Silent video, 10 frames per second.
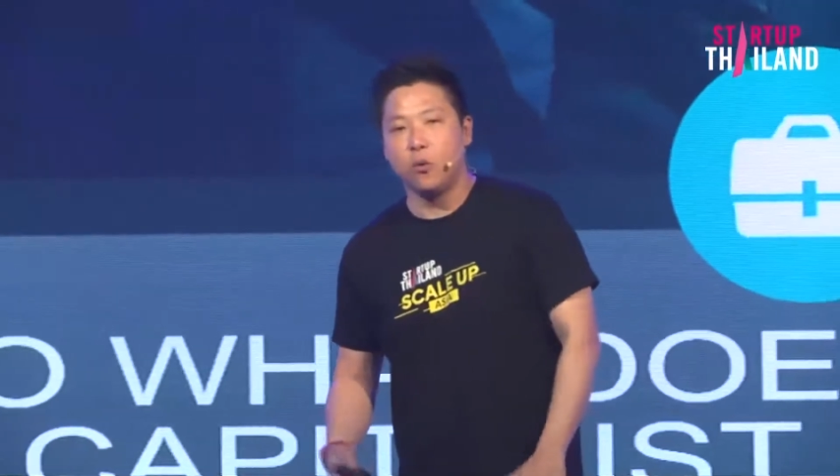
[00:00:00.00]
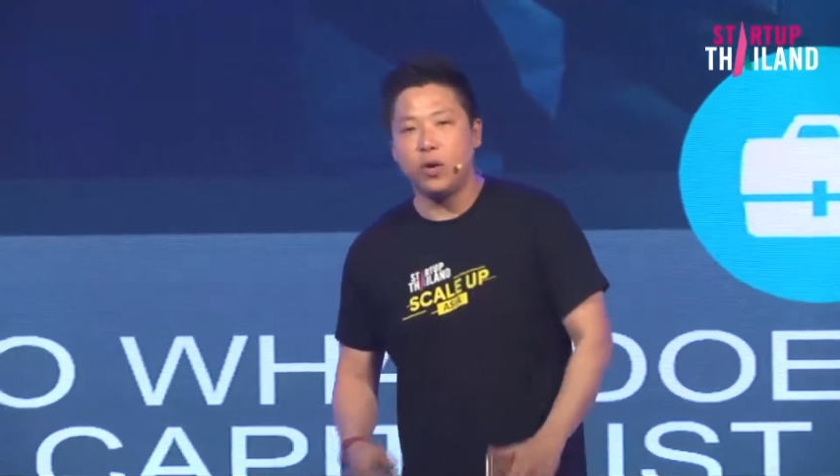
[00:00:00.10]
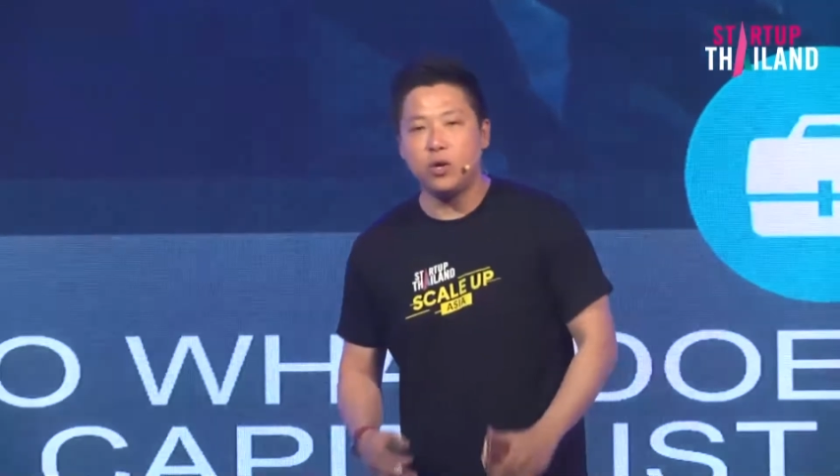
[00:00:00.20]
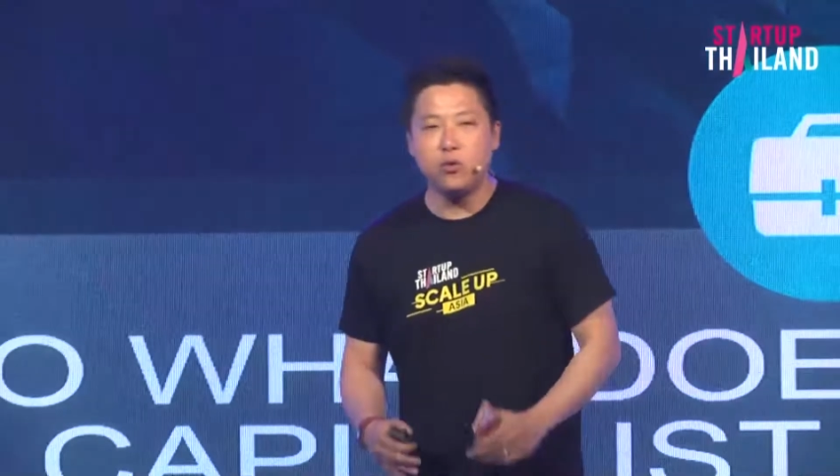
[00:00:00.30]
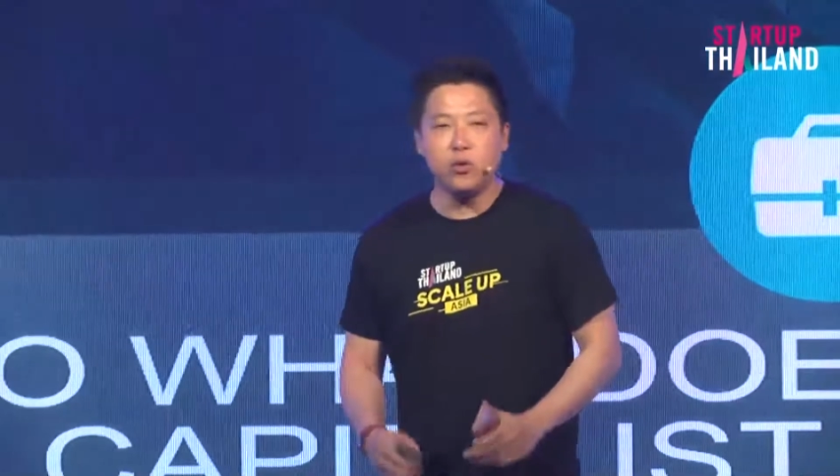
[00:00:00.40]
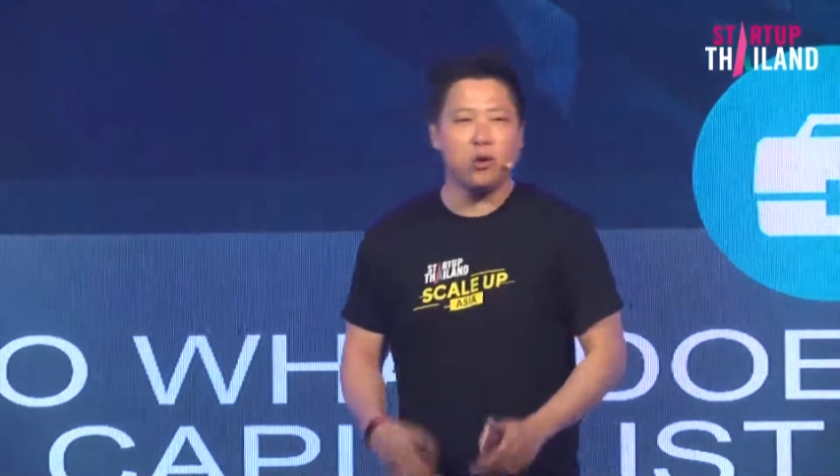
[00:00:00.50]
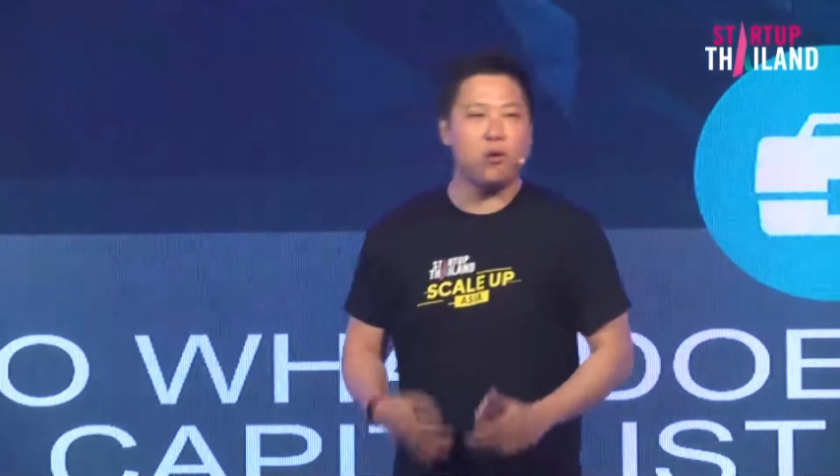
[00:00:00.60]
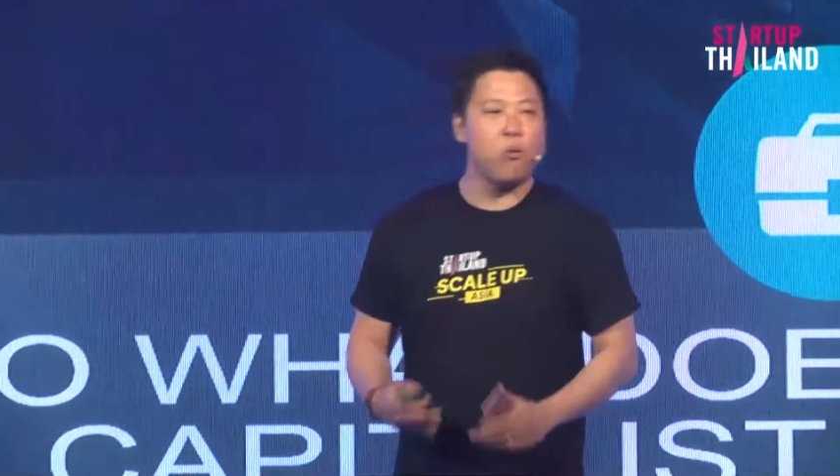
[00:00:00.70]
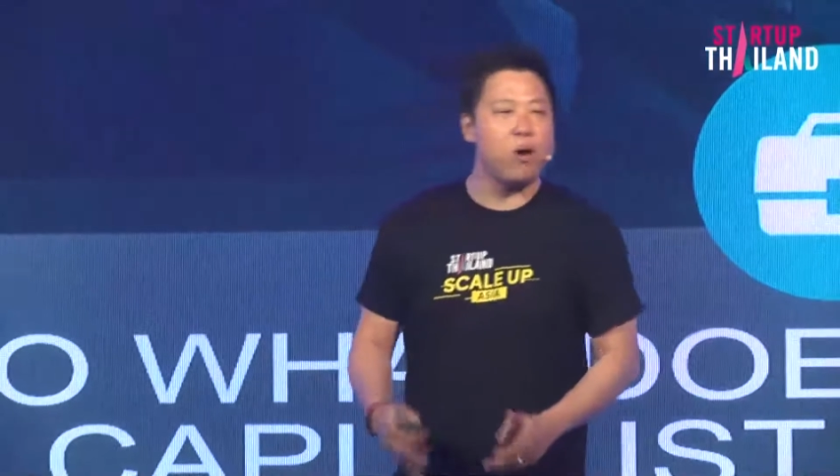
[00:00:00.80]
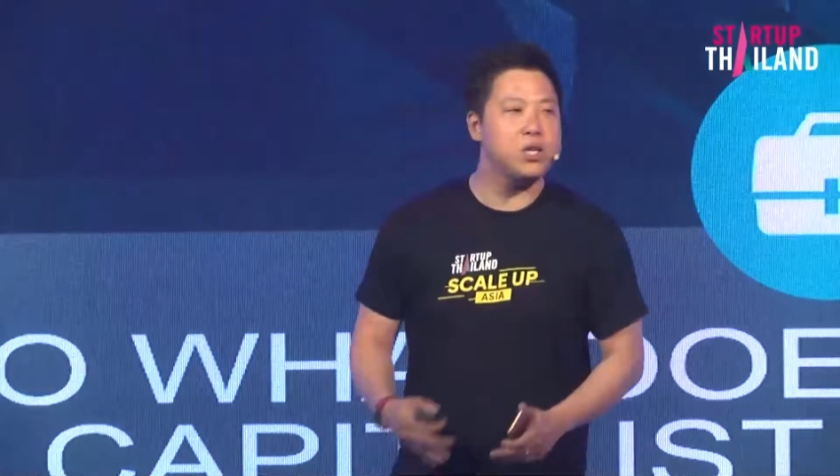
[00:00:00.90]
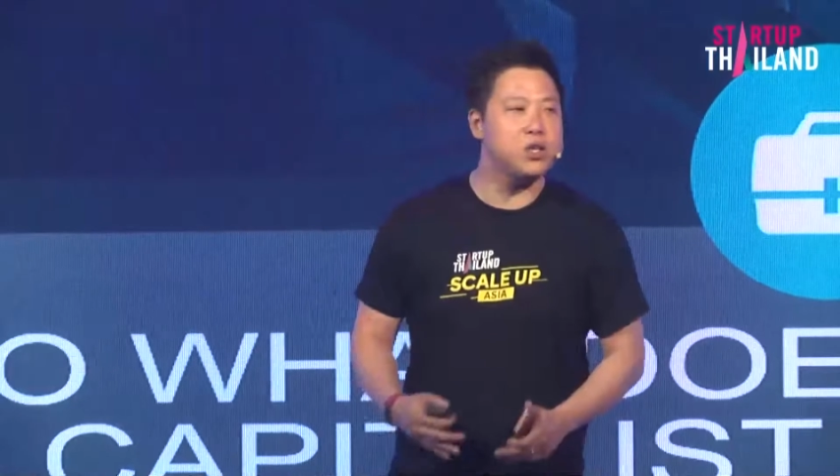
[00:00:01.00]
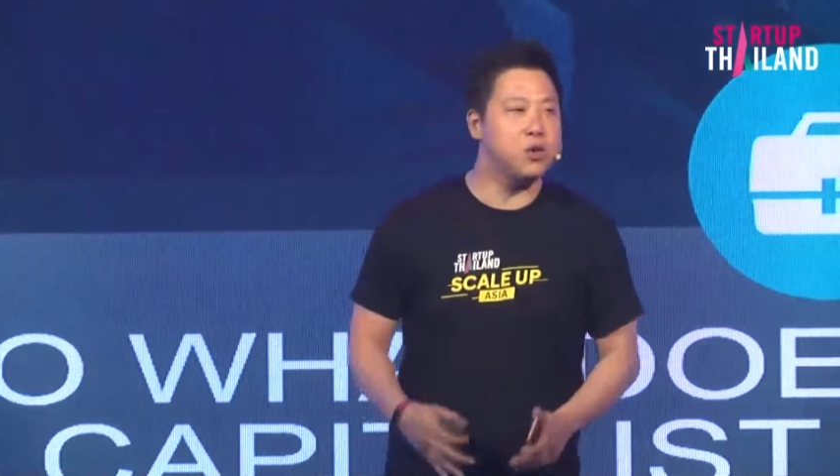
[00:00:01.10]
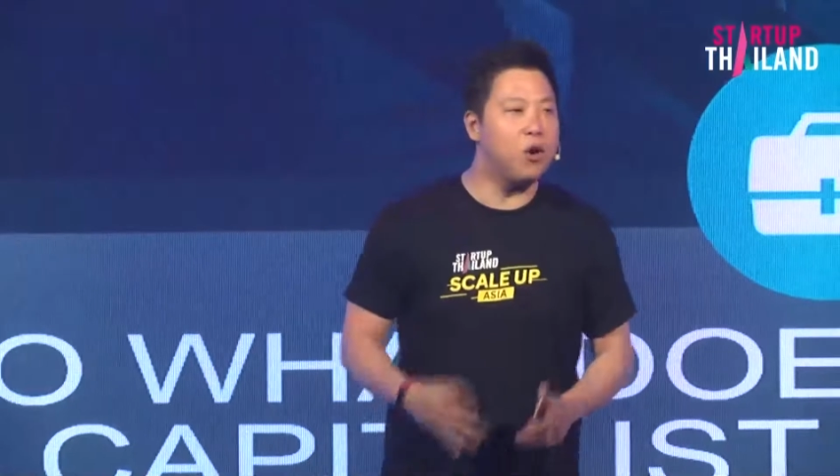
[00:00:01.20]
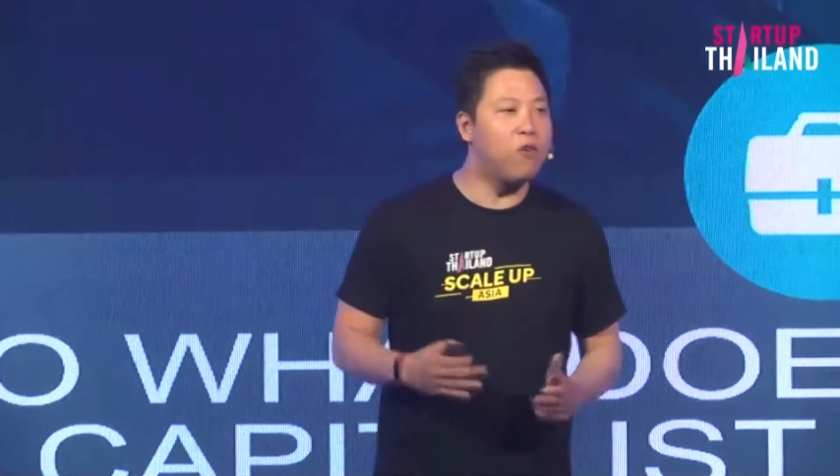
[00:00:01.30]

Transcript: we do not want to